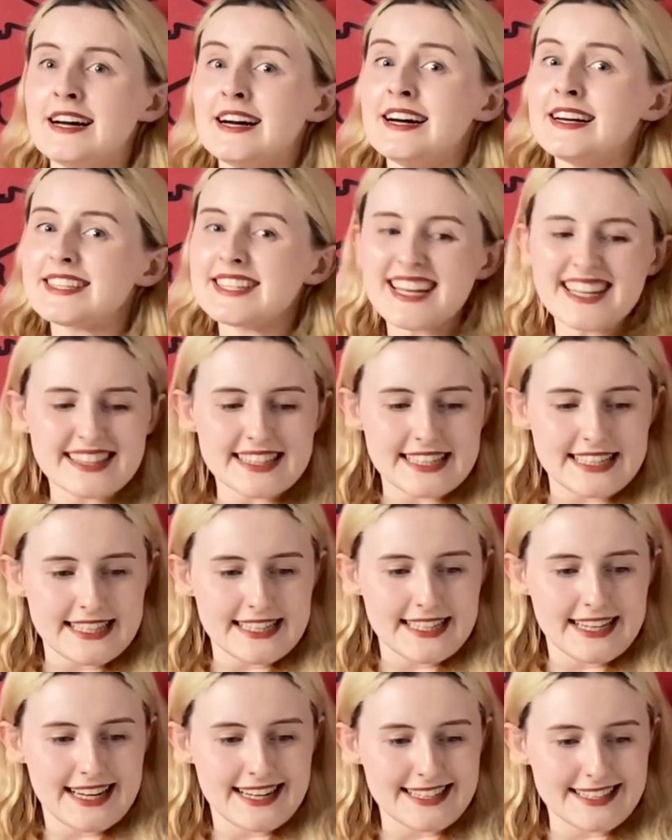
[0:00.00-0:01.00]

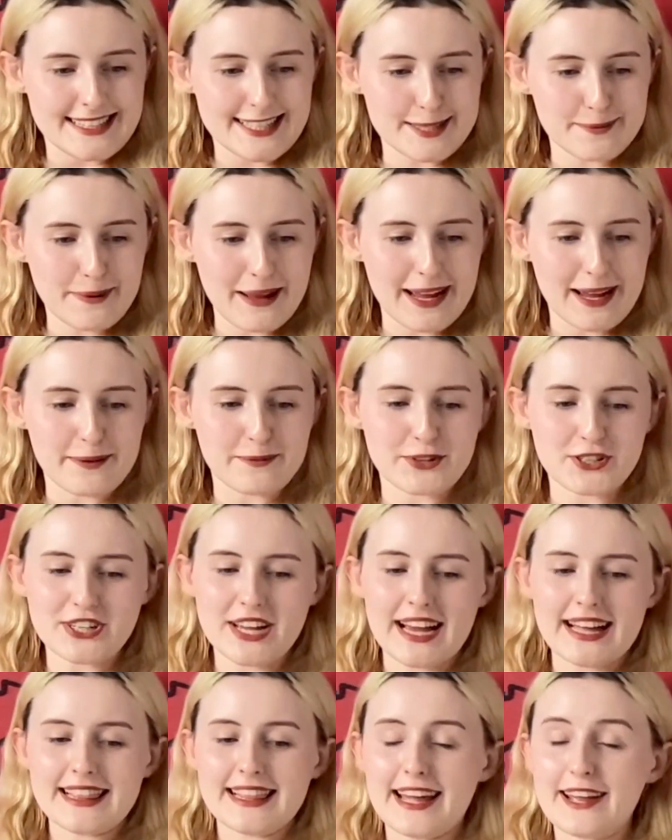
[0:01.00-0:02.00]
Sadly, despite how much
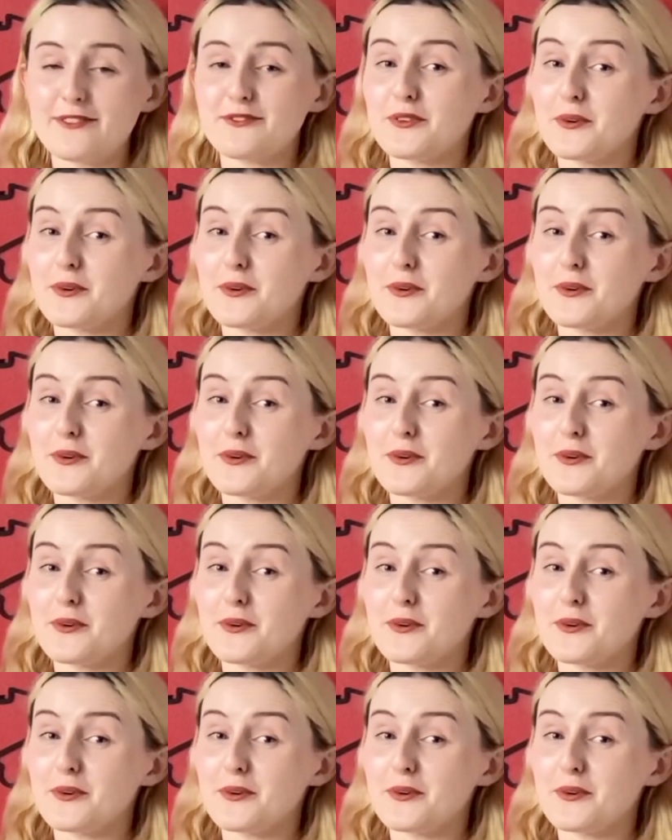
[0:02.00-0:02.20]
I like